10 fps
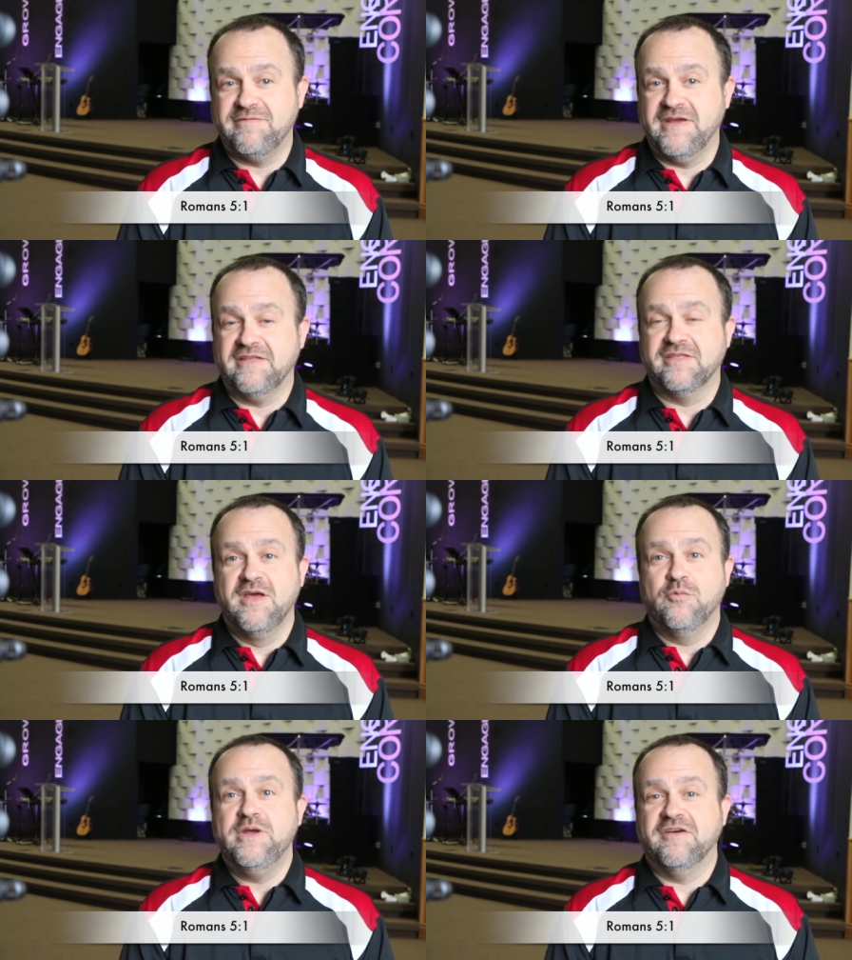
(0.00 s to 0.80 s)
by
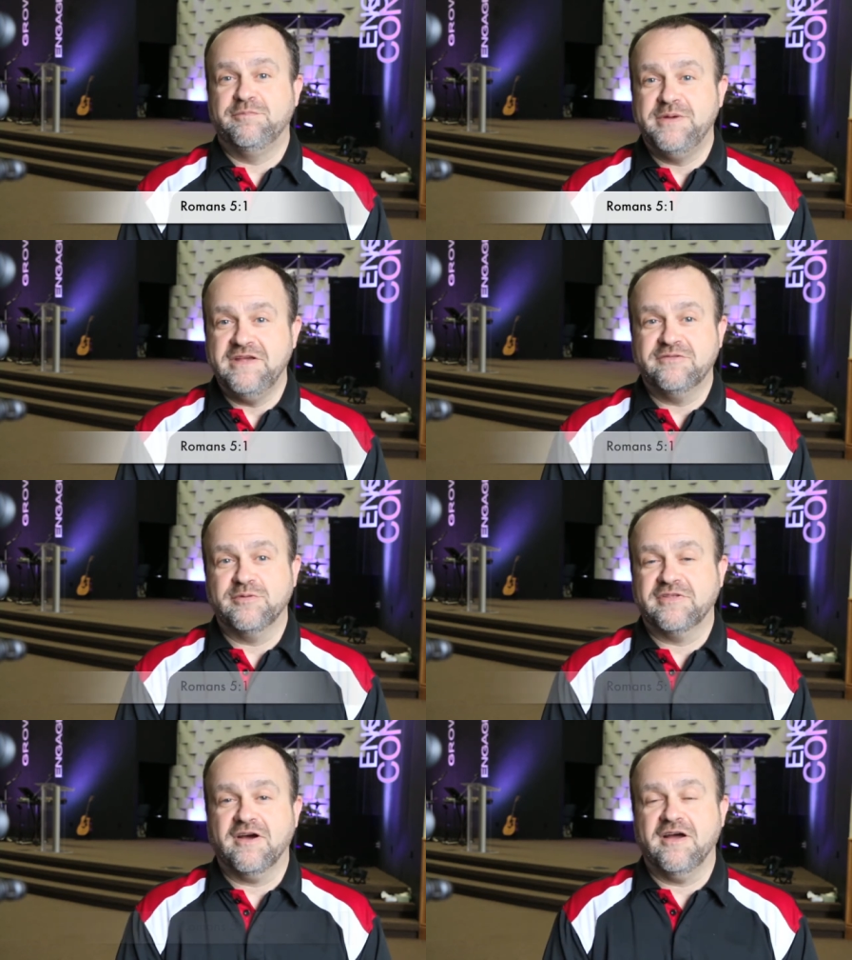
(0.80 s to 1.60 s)
faith, we have
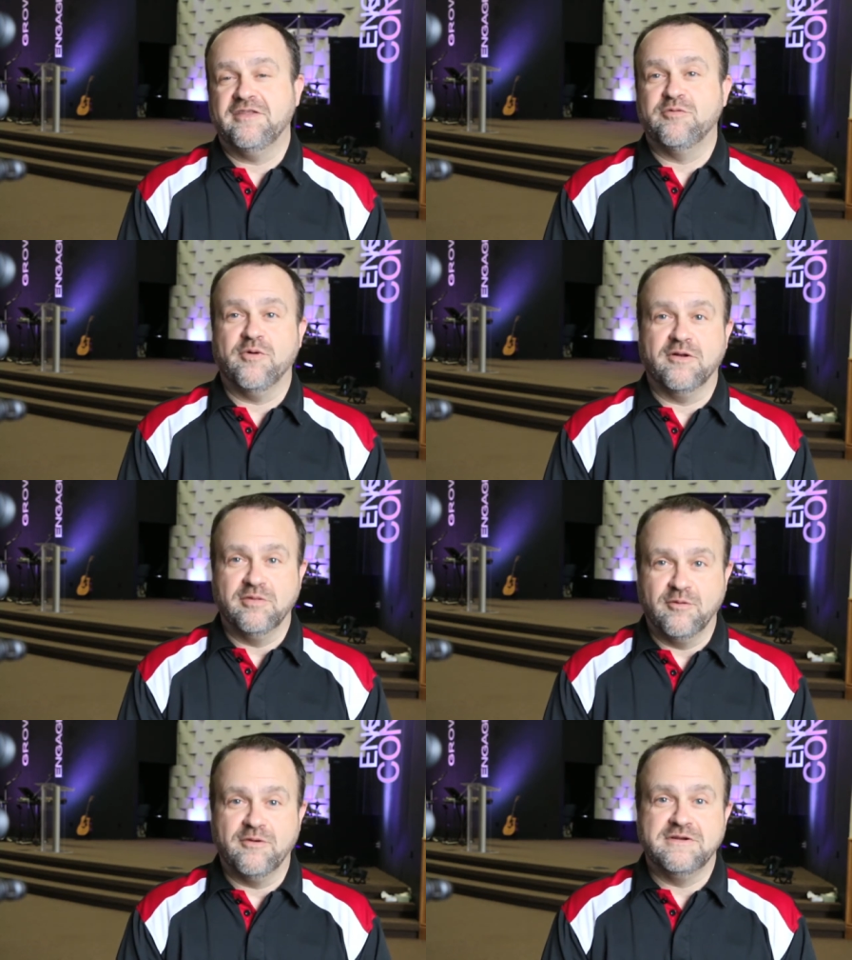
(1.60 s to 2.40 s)
peace with God through our
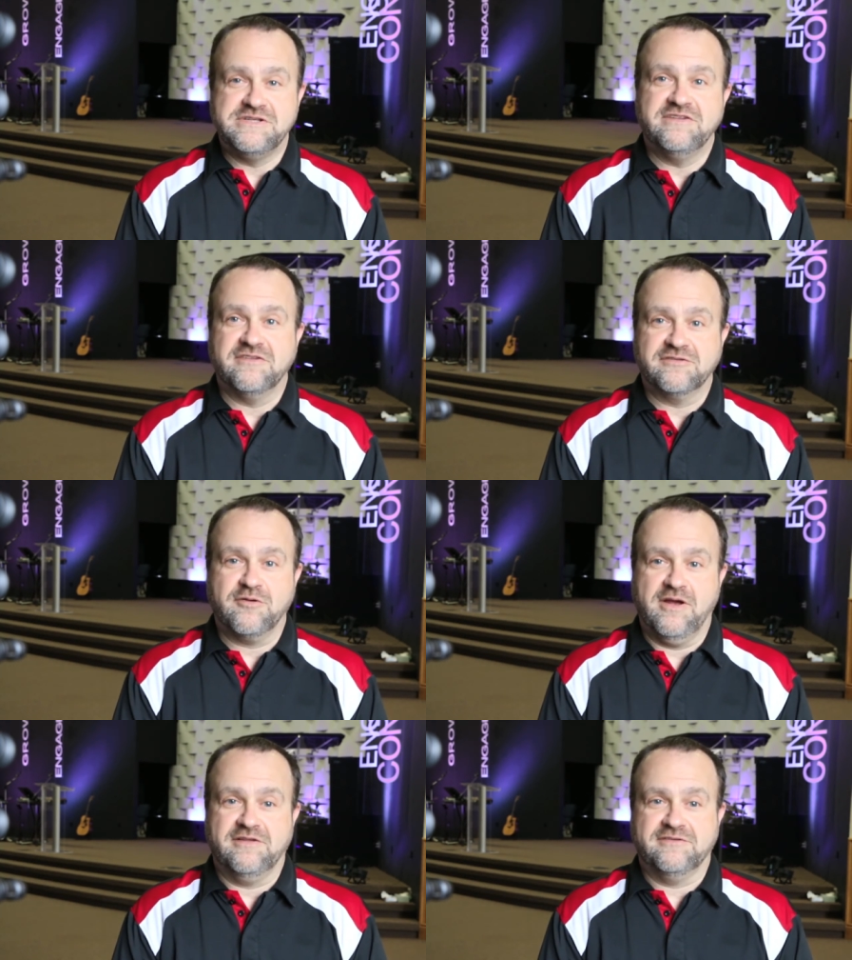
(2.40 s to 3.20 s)
Lord Jesus
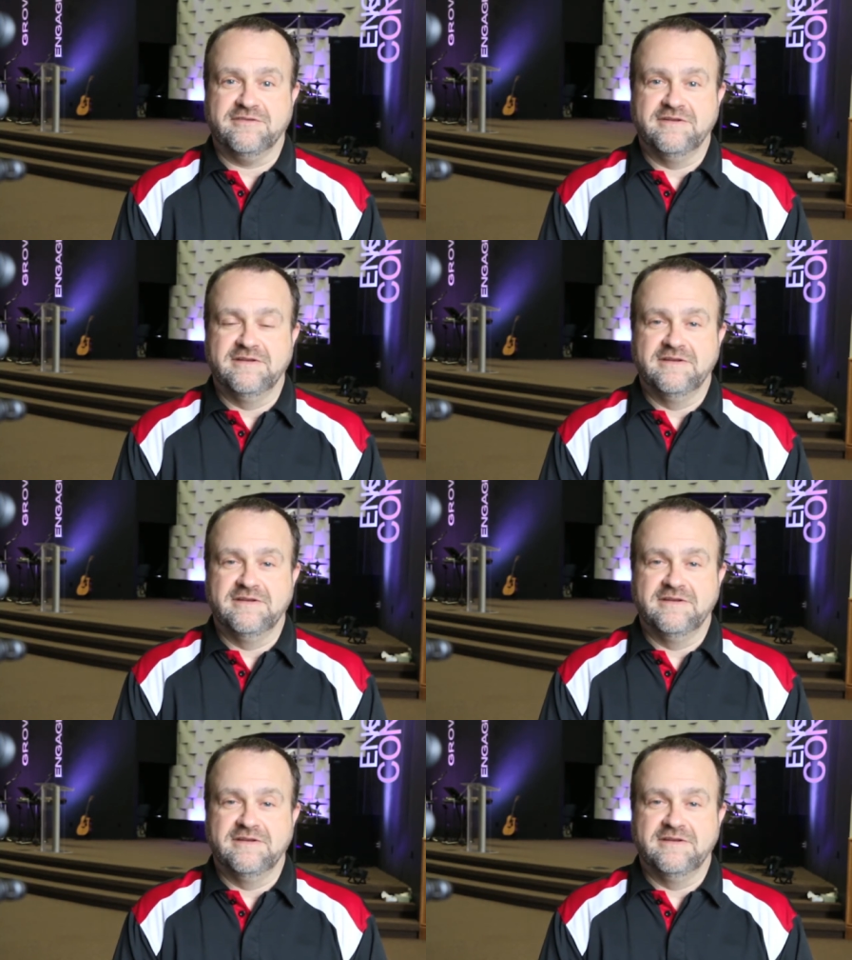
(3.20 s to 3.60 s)
Christ.